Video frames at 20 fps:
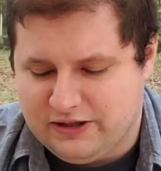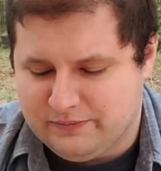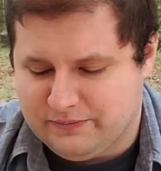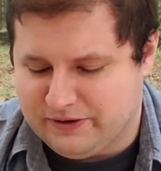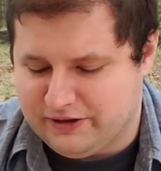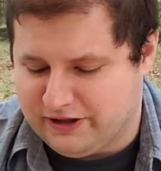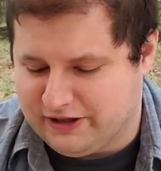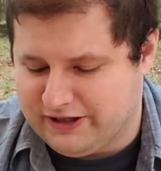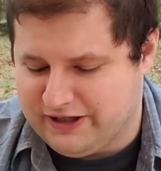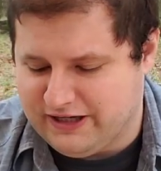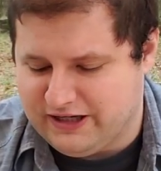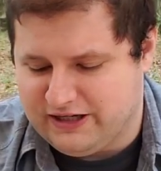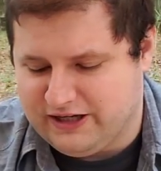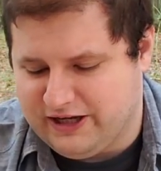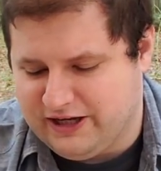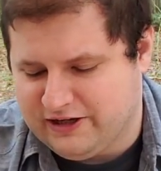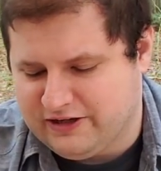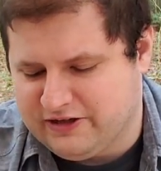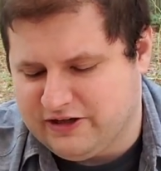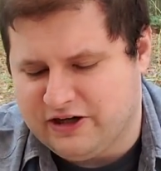But again,
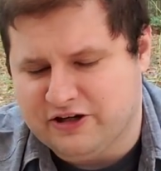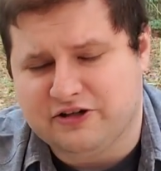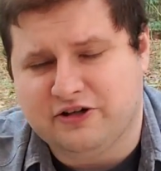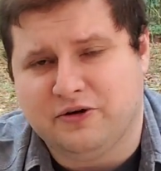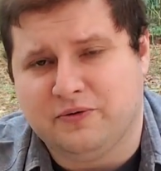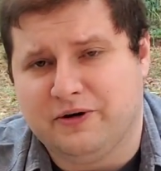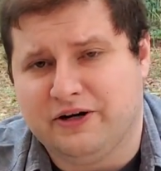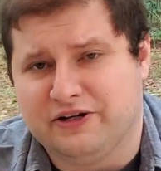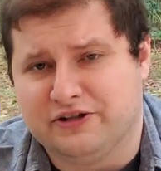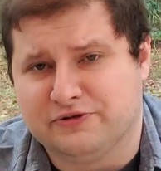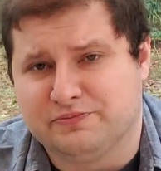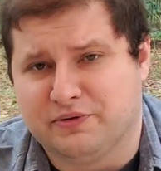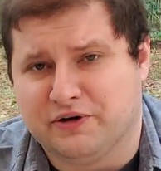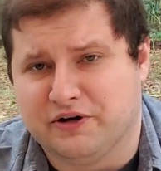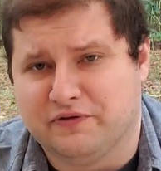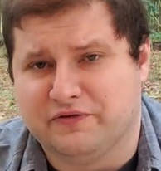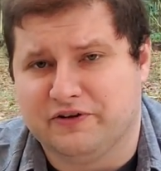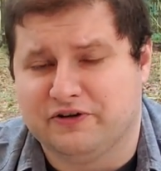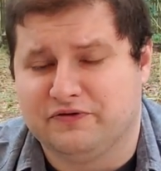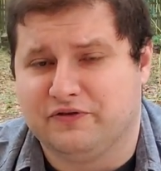Eggnog Noel is
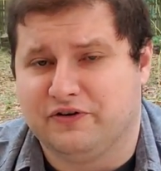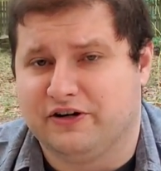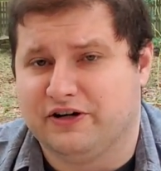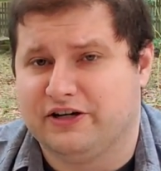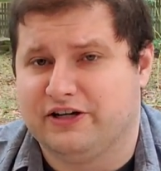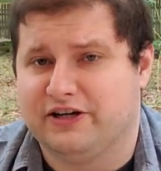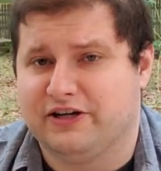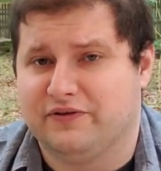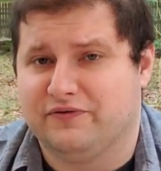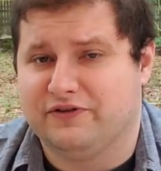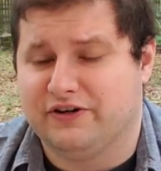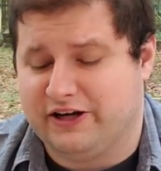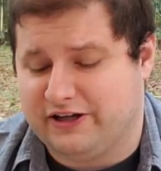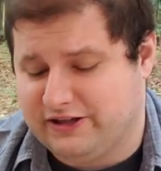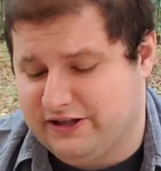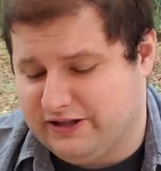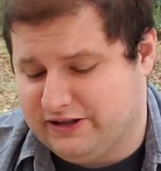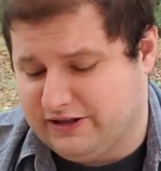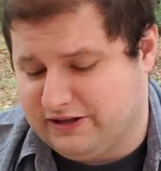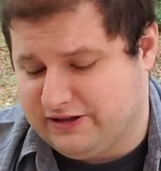perfect for a gift. I
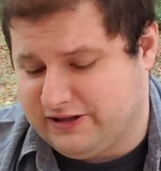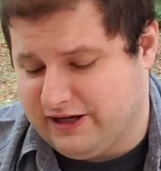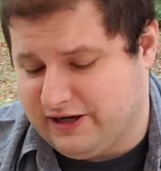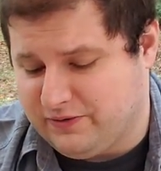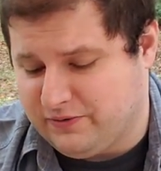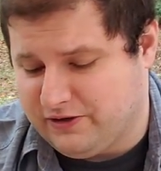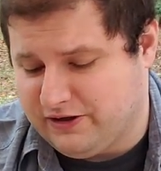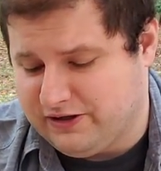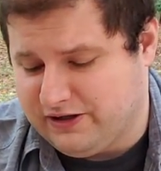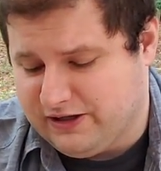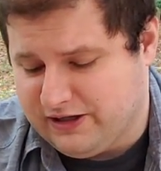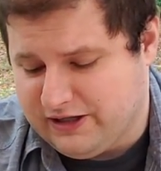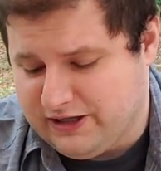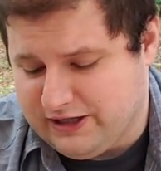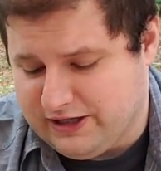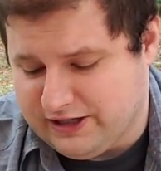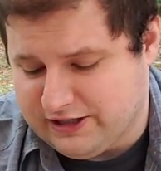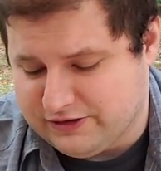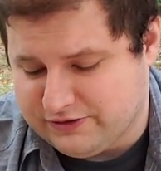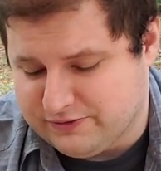think that that one
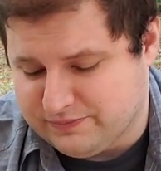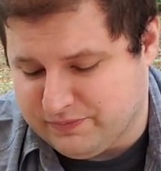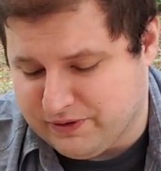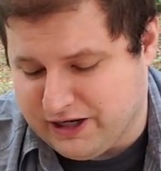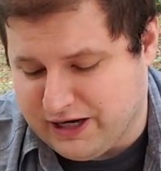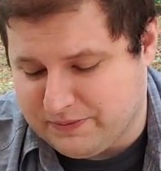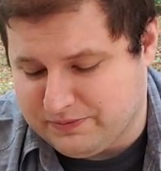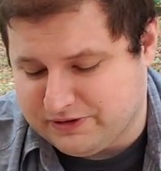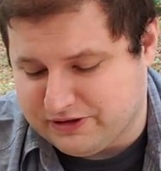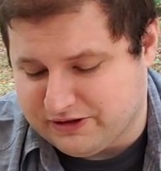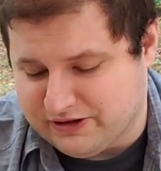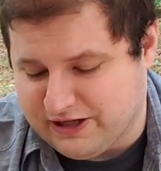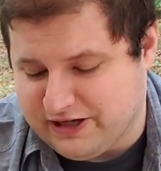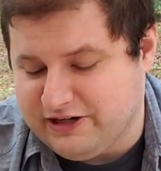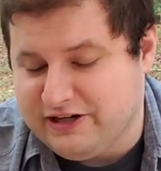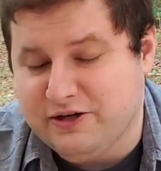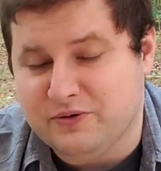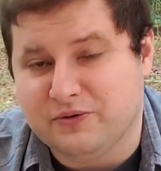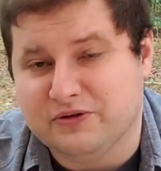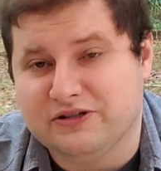is perhaps a
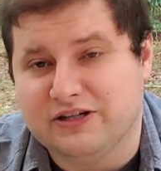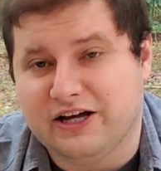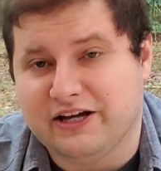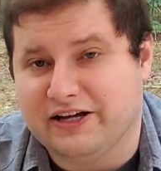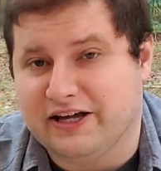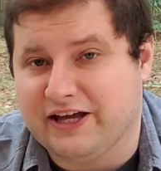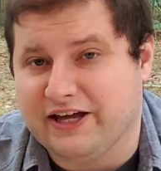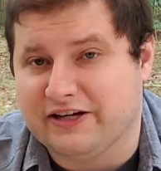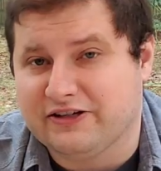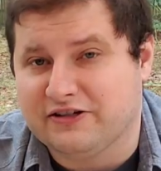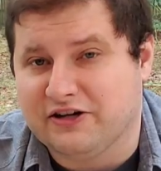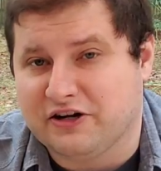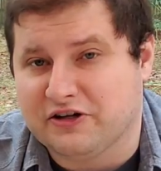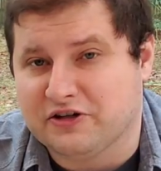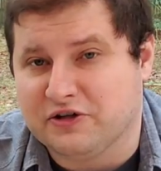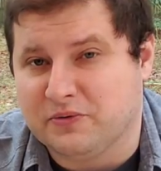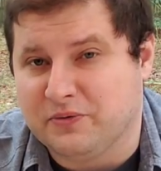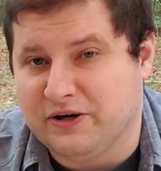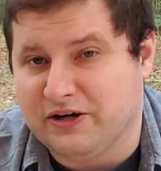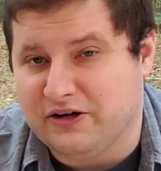lady would like Eggnog
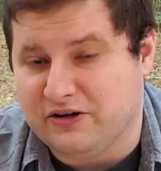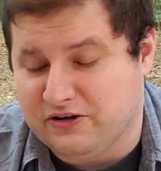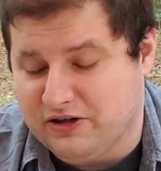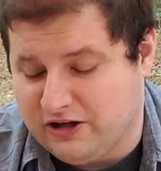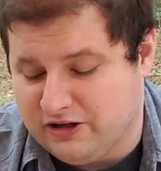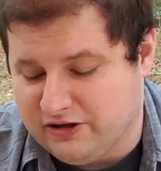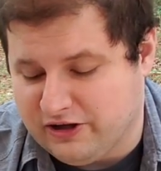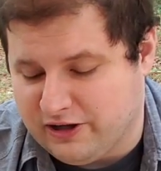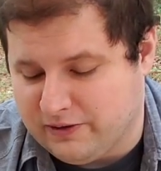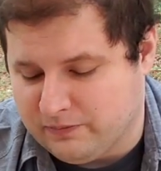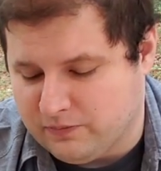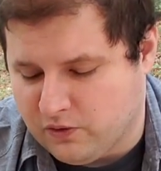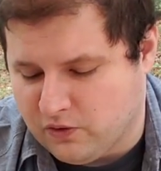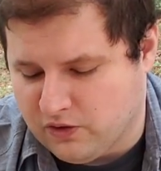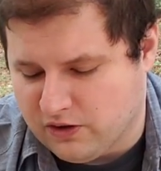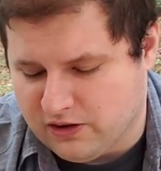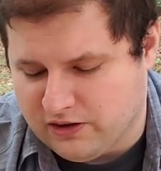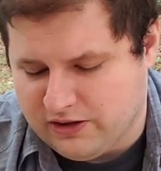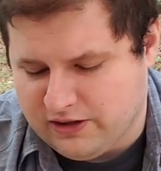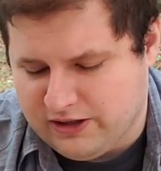Noel a lot
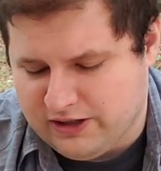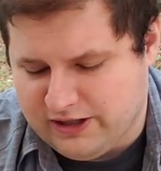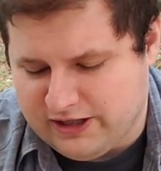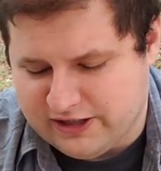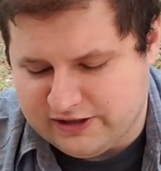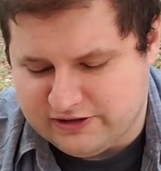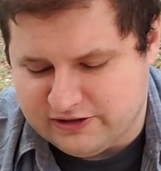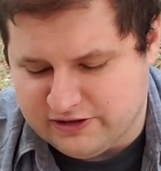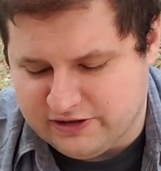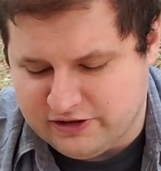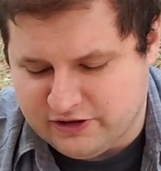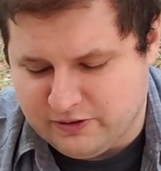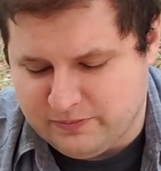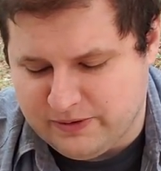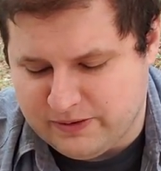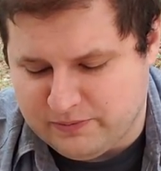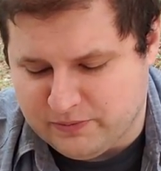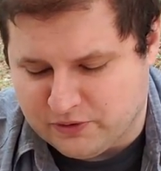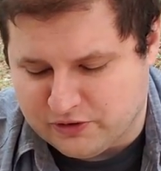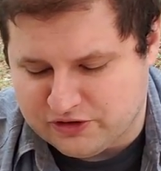more. It's a little
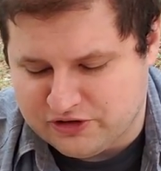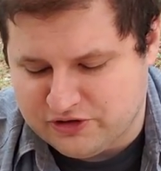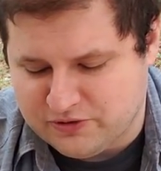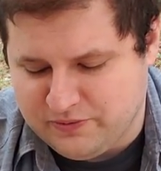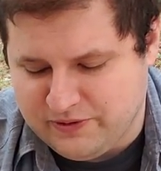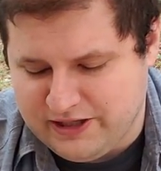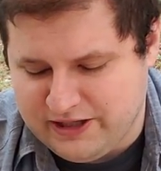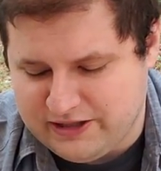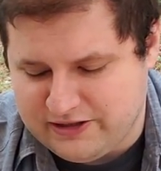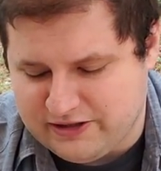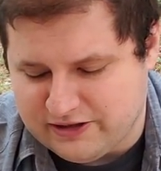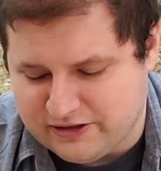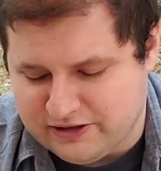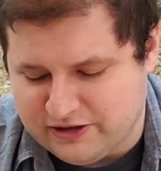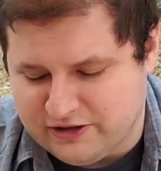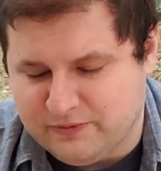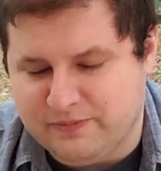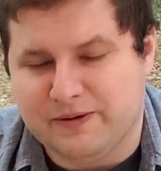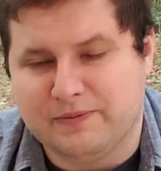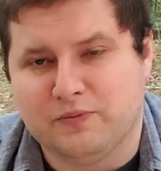bit more sweet, a
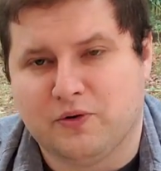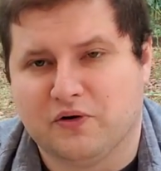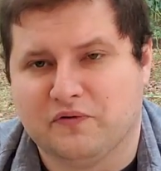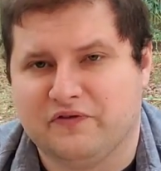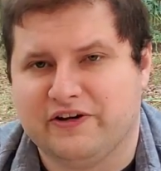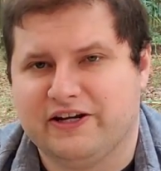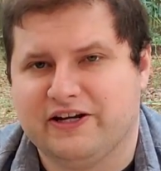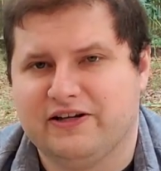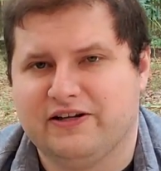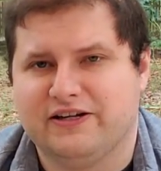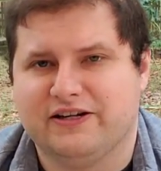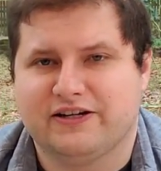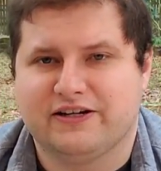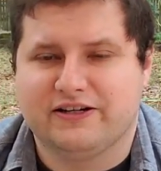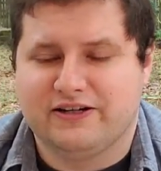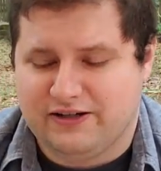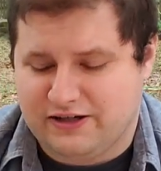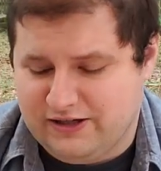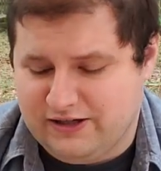little bit more vanillic,